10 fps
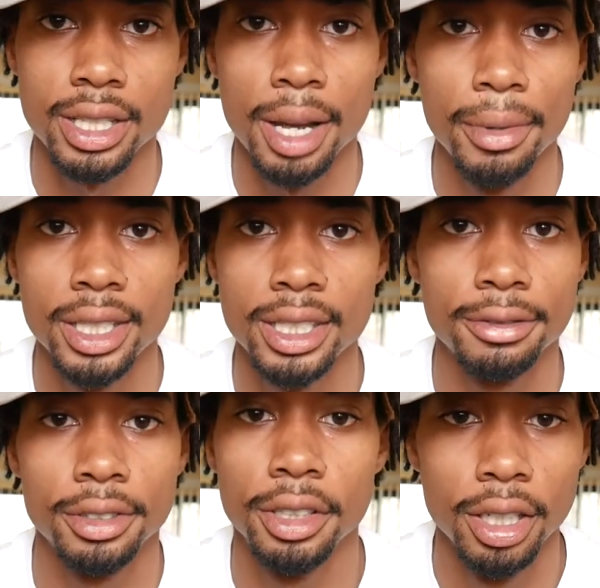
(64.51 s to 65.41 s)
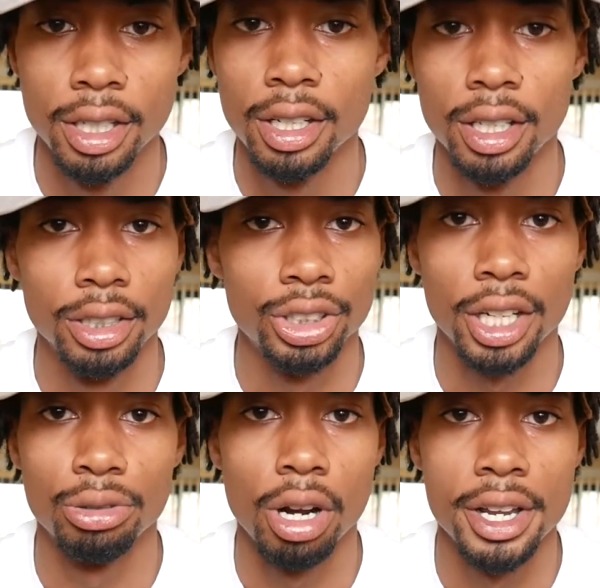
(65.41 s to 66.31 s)
9 months, if you're
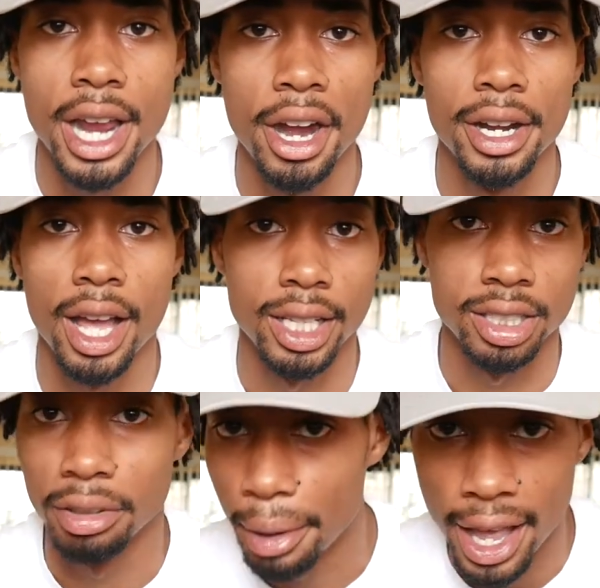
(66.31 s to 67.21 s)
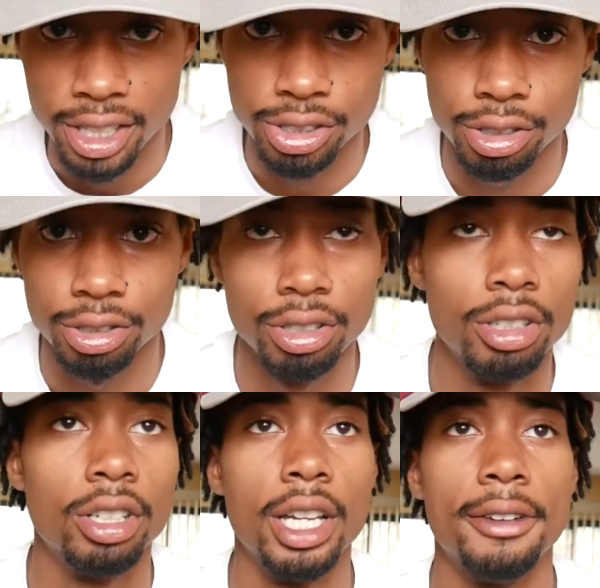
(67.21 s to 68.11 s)
trying to grow out your hair or not, it's gonna pass. So
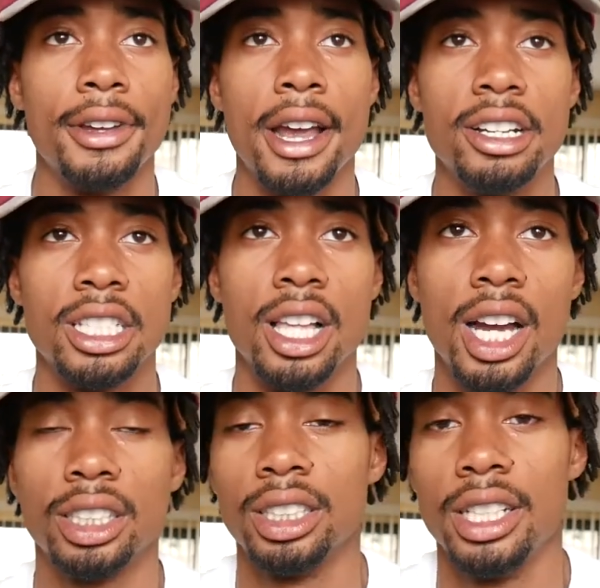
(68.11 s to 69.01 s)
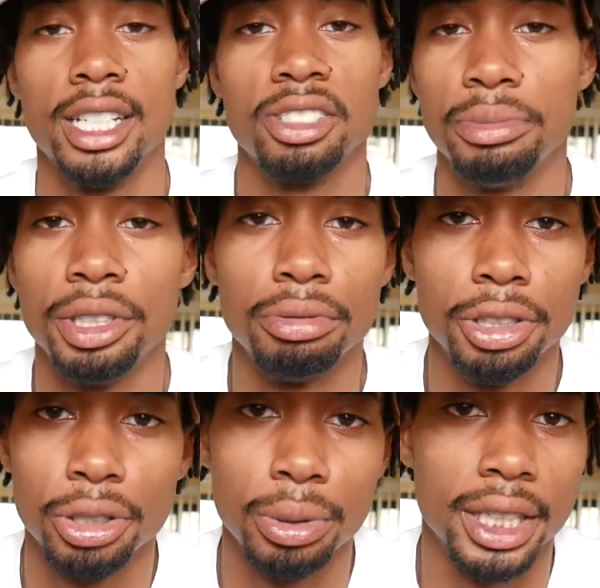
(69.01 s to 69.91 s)
if your hair is locked, it's gonna be a
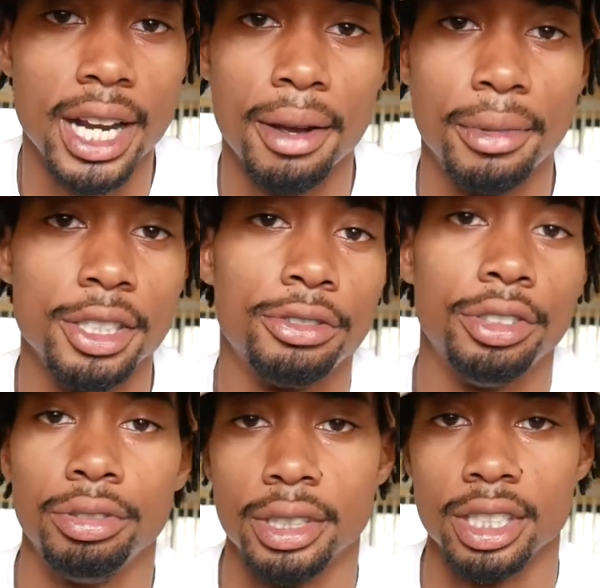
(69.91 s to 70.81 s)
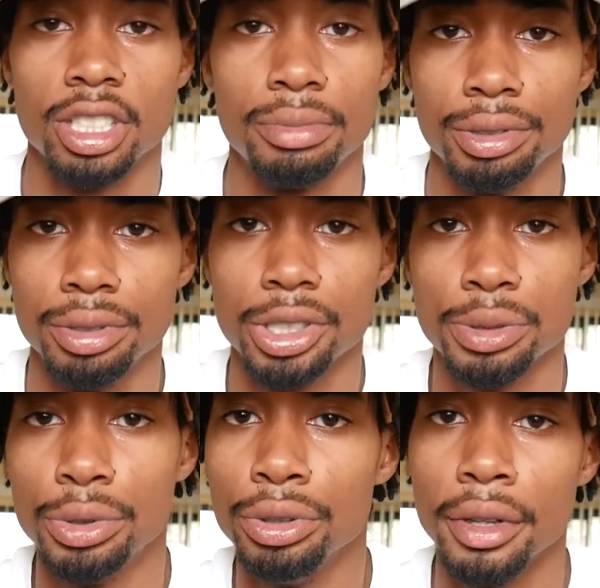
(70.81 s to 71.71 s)
real quick 9 months for you, and it's gonna be real
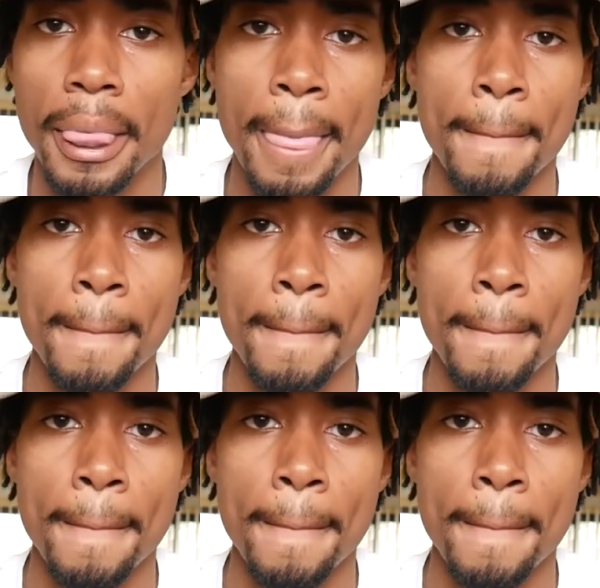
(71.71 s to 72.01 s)
smooth.